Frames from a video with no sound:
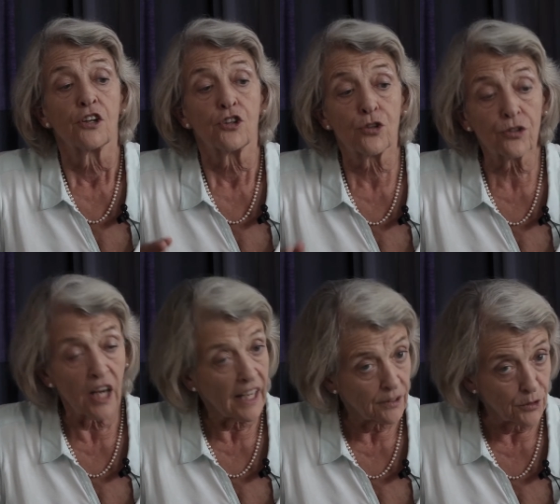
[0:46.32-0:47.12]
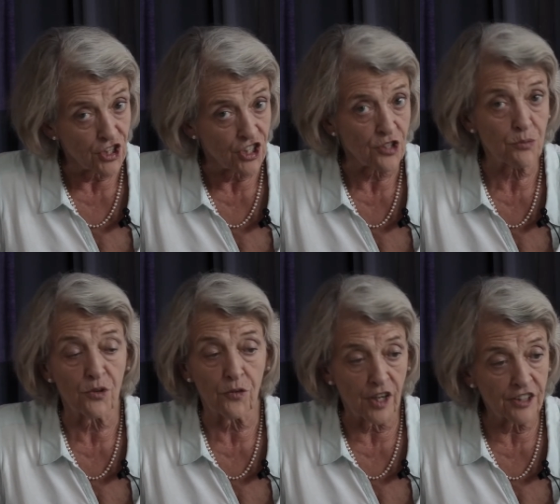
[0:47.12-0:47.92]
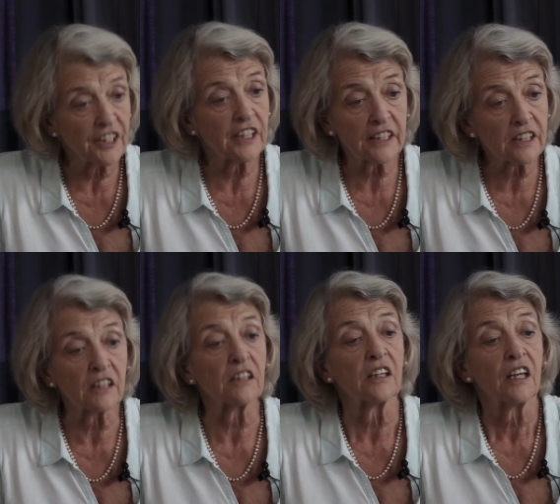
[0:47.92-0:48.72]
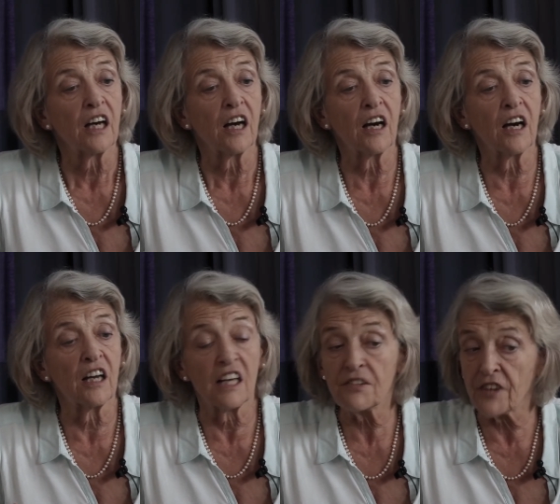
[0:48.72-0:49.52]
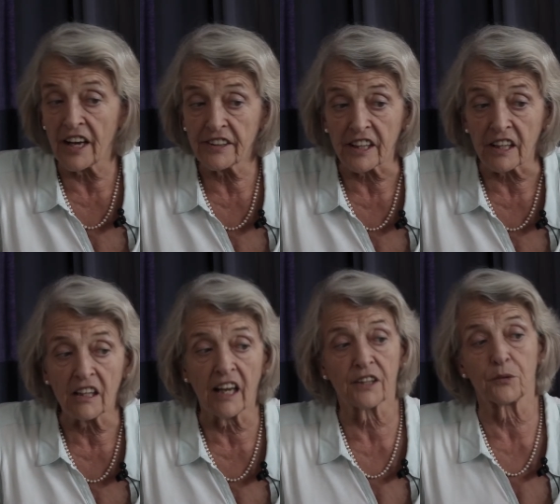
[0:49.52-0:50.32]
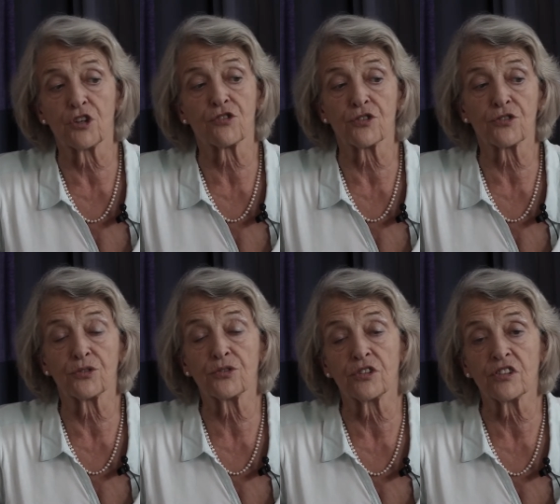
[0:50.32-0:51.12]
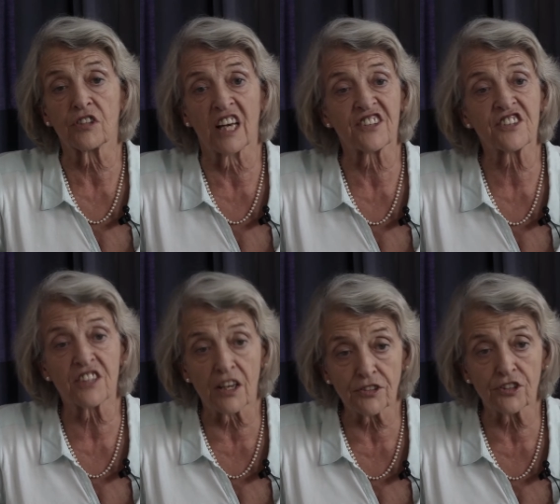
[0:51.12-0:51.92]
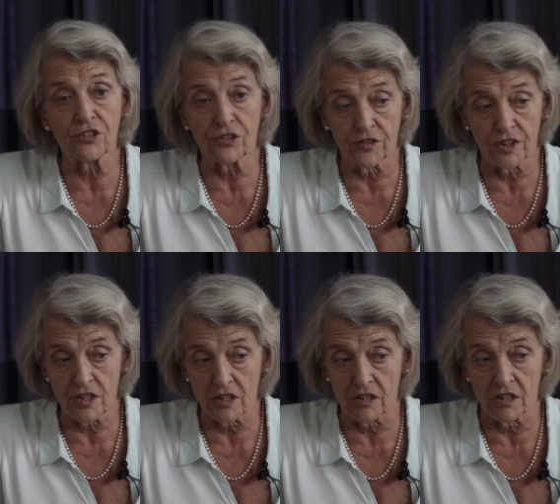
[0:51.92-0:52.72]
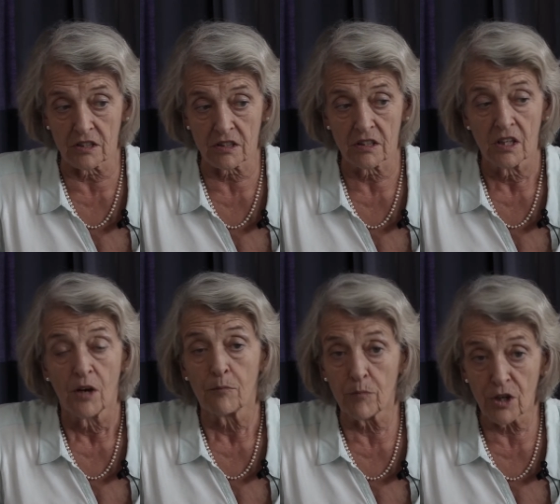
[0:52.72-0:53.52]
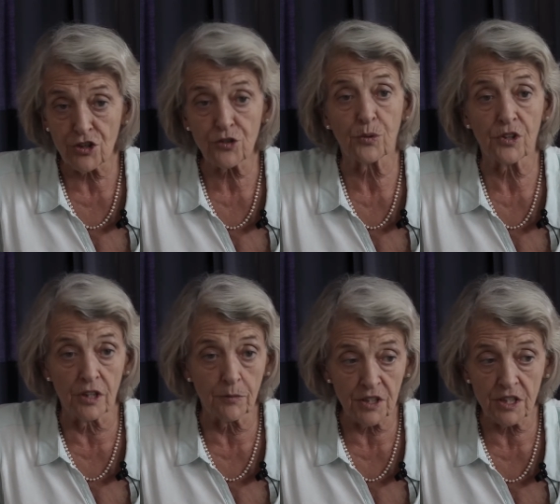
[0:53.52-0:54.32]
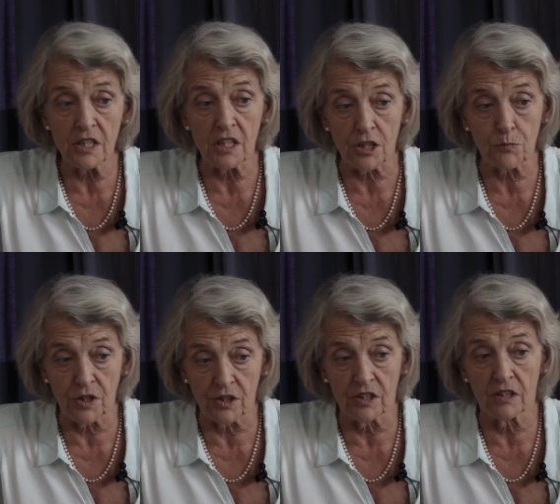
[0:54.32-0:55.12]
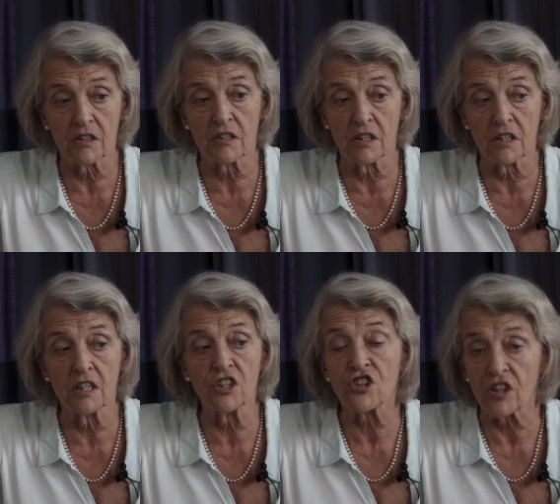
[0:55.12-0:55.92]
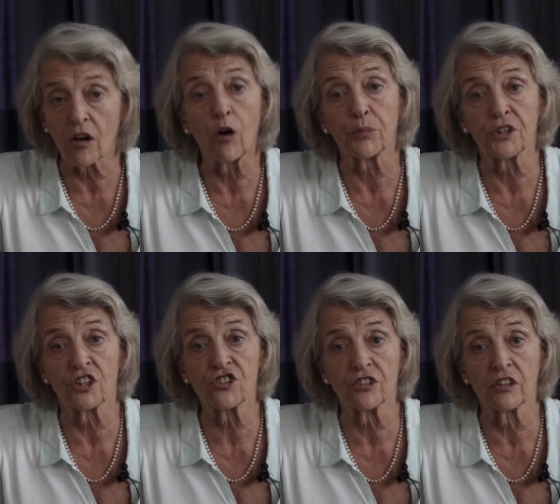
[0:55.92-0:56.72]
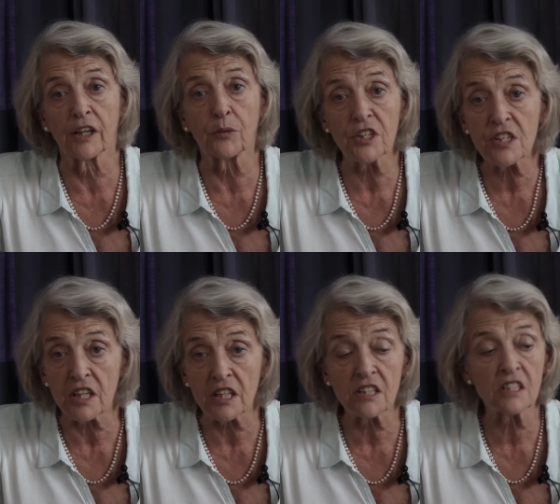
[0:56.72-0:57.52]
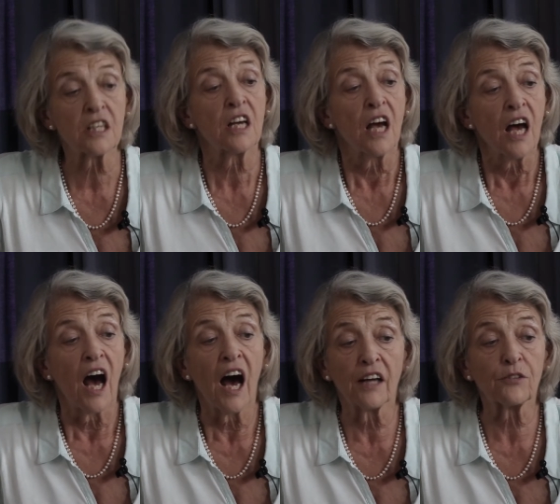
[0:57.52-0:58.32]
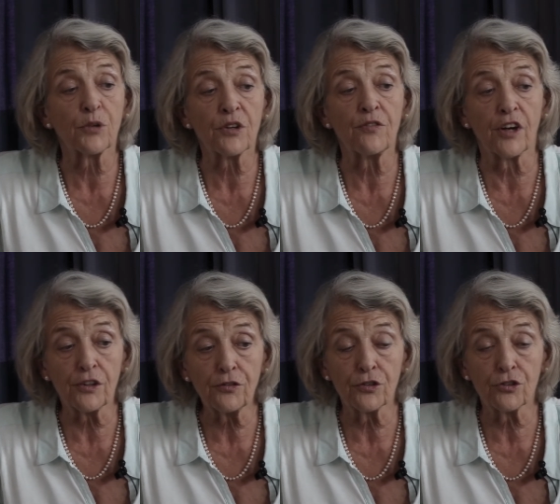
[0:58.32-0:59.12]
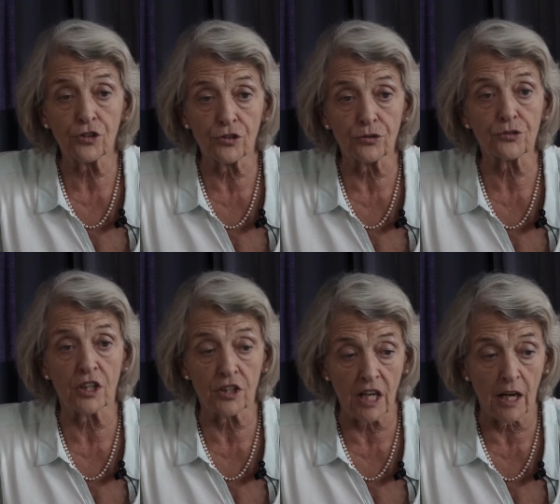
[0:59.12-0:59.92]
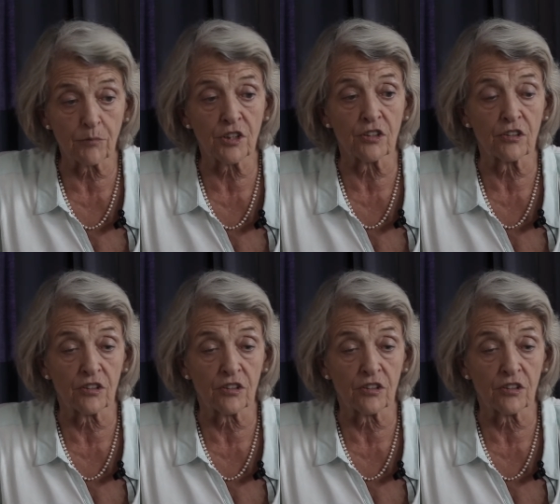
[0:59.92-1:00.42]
2 languages with very little, if any, language resources, and 7 universities, most with limited experience in teaching computational linguistics and with very few tools adapted to